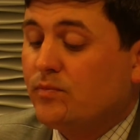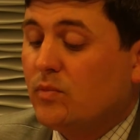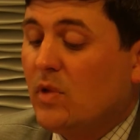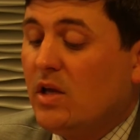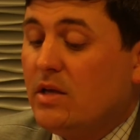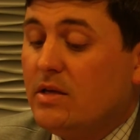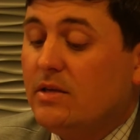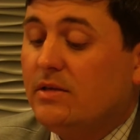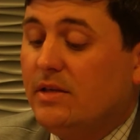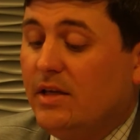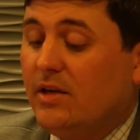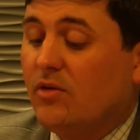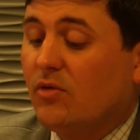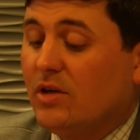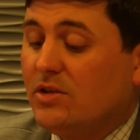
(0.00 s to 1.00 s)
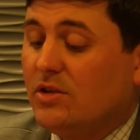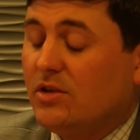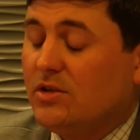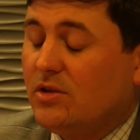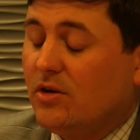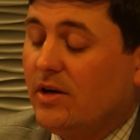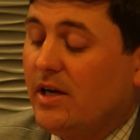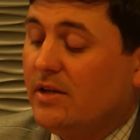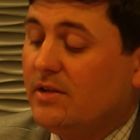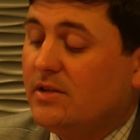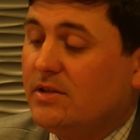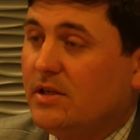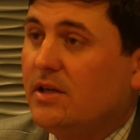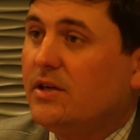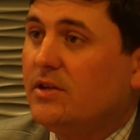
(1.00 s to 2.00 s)
It did originally start out in the
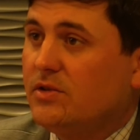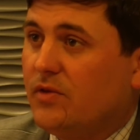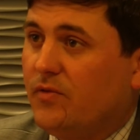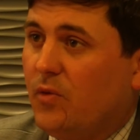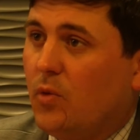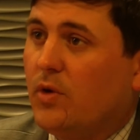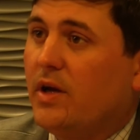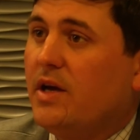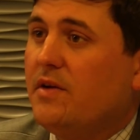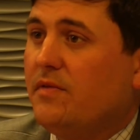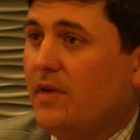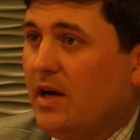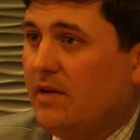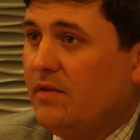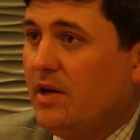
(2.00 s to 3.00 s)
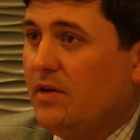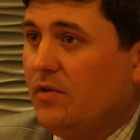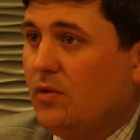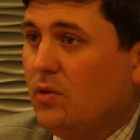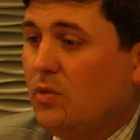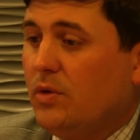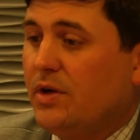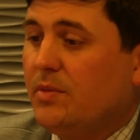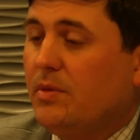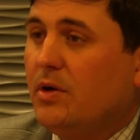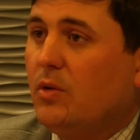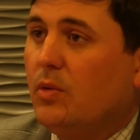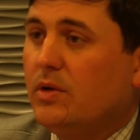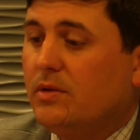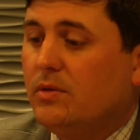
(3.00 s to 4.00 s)
Senate as a 4-day, 5-day school week
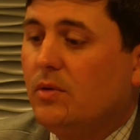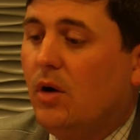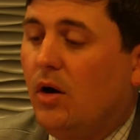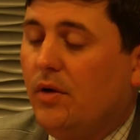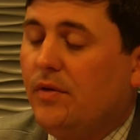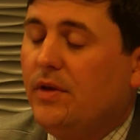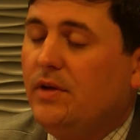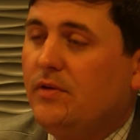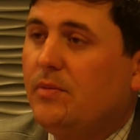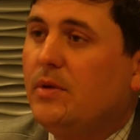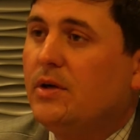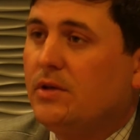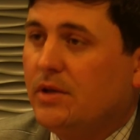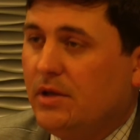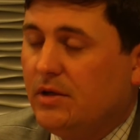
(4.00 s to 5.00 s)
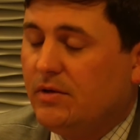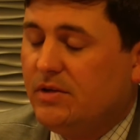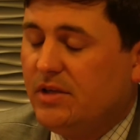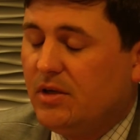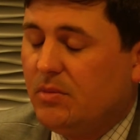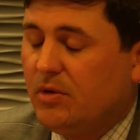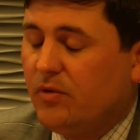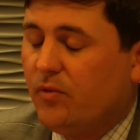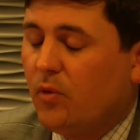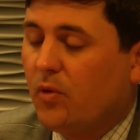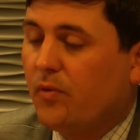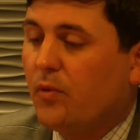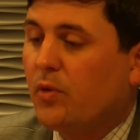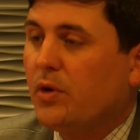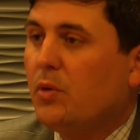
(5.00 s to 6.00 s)
bill. What all this bill did, Senate Bill
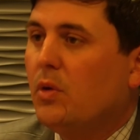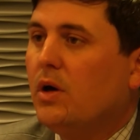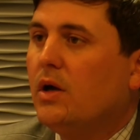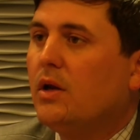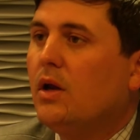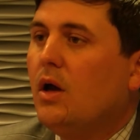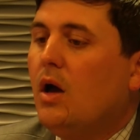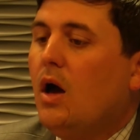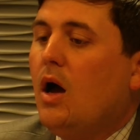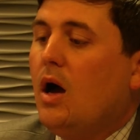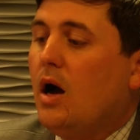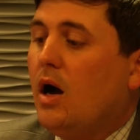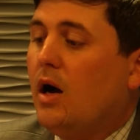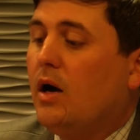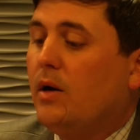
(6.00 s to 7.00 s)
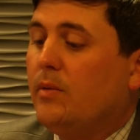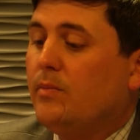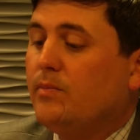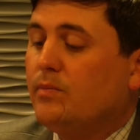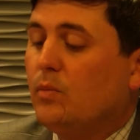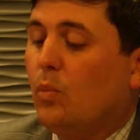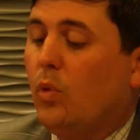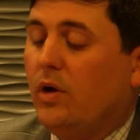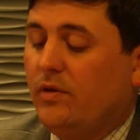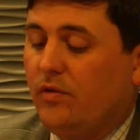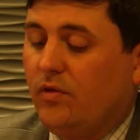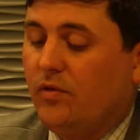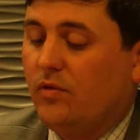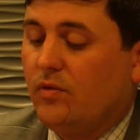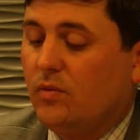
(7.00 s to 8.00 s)
441,
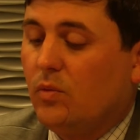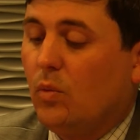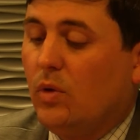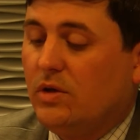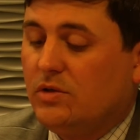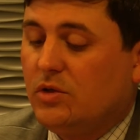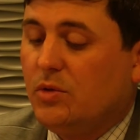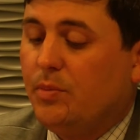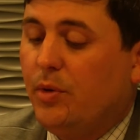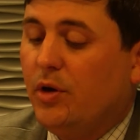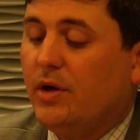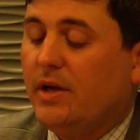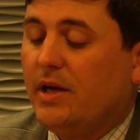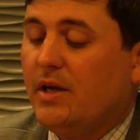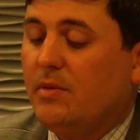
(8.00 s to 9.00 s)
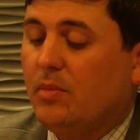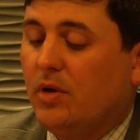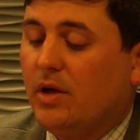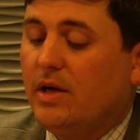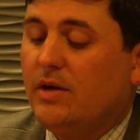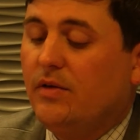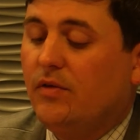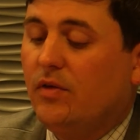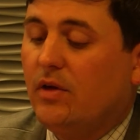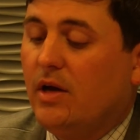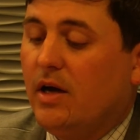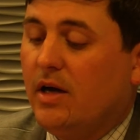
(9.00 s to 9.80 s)
was to put in place